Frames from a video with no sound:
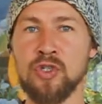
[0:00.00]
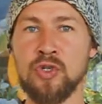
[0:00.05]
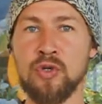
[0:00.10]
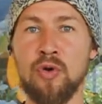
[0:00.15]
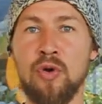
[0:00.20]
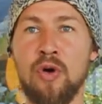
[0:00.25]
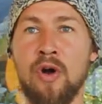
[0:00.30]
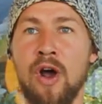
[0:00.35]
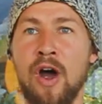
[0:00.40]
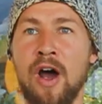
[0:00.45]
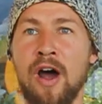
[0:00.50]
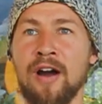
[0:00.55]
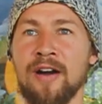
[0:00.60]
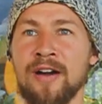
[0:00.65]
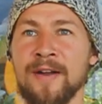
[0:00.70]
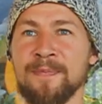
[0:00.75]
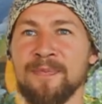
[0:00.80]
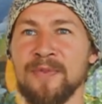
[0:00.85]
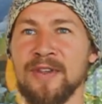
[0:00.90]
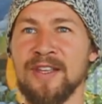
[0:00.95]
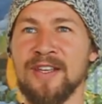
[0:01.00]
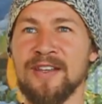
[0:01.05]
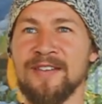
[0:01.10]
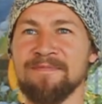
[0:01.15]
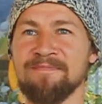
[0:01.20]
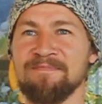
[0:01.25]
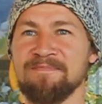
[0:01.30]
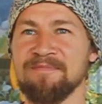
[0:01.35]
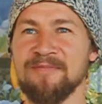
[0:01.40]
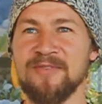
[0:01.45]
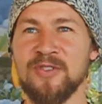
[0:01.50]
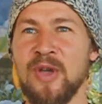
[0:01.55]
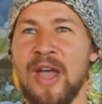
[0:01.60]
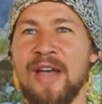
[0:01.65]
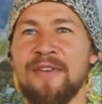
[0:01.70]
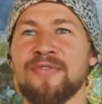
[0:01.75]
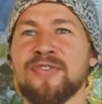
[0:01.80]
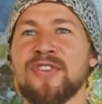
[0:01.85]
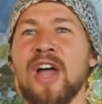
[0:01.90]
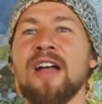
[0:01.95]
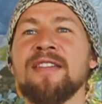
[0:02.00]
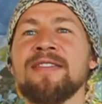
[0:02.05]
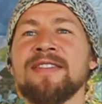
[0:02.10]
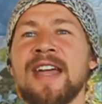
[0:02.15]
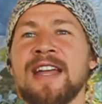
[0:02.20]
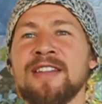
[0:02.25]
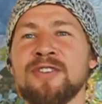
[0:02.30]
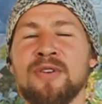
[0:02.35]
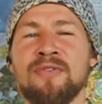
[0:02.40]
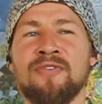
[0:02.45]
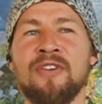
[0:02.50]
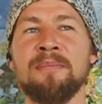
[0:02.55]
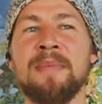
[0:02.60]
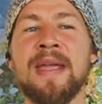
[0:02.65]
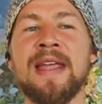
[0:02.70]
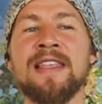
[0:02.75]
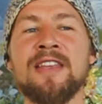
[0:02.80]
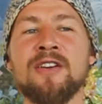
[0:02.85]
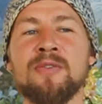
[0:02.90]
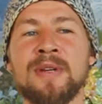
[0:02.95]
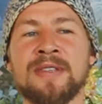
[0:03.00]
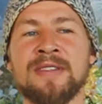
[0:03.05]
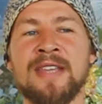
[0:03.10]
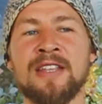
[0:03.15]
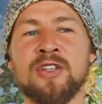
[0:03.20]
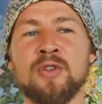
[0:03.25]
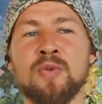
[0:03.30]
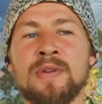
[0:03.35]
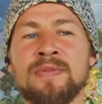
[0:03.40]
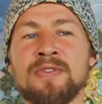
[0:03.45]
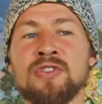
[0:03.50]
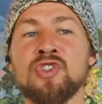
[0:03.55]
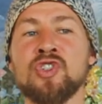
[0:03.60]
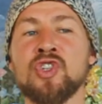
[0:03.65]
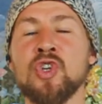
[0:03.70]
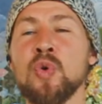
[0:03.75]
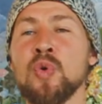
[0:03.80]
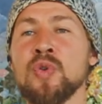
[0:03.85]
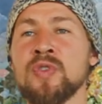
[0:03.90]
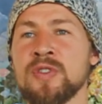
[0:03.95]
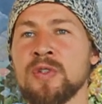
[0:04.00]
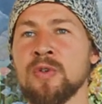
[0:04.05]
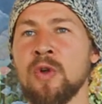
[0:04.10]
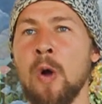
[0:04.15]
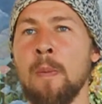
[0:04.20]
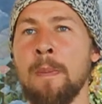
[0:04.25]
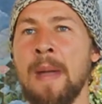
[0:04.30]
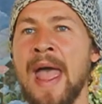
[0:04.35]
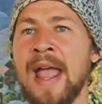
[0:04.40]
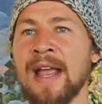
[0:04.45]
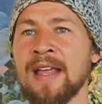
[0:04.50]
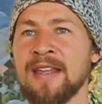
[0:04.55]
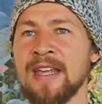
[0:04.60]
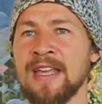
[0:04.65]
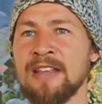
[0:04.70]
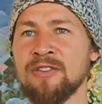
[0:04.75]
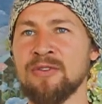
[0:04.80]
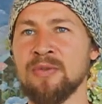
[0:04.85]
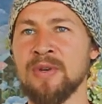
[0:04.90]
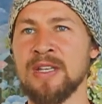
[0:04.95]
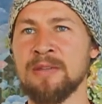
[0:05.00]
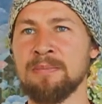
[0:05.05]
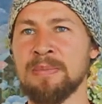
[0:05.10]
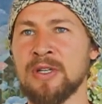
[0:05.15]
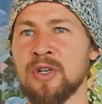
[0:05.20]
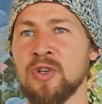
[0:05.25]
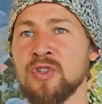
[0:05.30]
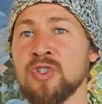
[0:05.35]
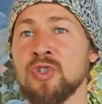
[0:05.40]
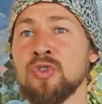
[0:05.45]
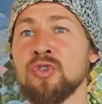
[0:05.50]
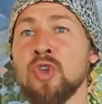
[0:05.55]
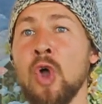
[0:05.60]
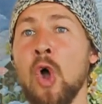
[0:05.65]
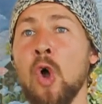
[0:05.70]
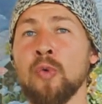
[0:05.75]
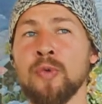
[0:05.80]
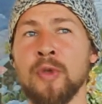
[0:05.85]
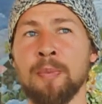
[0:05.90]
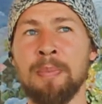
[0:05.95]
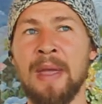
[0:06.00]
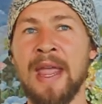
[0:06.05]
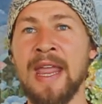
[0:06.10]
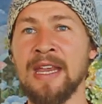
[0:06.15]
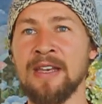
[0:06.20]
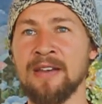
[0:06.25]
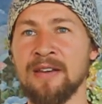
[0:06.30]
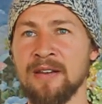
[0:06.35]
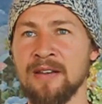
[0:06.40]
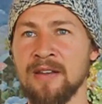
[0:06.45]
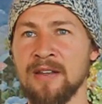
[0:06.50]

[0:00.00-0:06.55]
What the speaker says: You have done that, you're familiar with that, you even choose to go back into it because you know the pain.